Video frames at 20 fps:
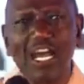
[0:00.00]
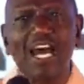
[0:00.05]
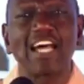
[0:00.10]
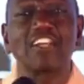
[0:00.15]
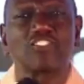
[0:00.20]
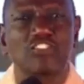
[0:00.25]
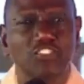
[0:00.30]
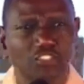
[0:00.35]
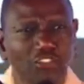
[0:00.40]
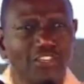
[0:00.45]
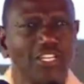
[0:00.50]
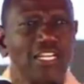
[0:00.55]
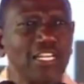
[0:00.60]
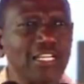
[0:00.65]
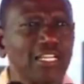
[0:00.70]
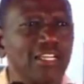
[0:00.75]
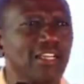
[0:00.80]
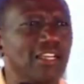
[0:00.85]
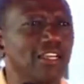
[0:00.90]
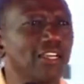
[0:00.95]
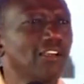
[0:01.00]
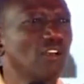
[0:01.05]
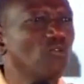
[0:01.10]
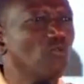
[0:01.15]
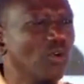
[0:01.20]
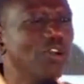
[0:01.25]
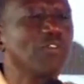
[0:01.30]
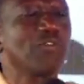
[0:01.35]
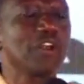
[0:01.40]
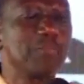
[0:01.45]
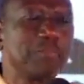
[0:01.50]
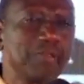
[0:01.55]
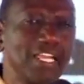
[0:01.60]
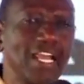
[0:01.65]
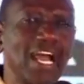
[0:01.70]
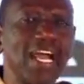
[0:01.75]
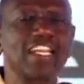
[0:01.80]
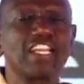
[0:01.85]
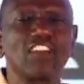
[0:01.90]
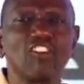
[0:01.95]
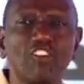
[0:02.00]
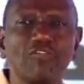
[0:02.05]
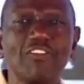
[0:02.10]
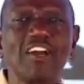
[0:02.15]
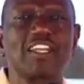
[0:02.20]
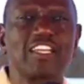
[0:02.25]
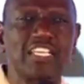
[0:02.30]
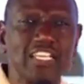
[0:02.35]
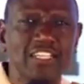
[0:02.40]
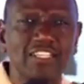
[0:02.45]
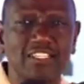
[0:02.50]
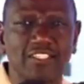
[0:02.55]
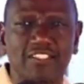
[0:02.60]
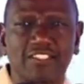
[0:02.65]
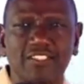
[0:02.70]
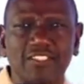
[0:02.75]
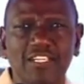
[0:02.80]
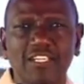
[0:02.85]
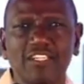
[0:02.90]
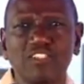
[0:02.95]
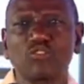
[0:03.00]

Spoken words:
and shortly we will be handing over keys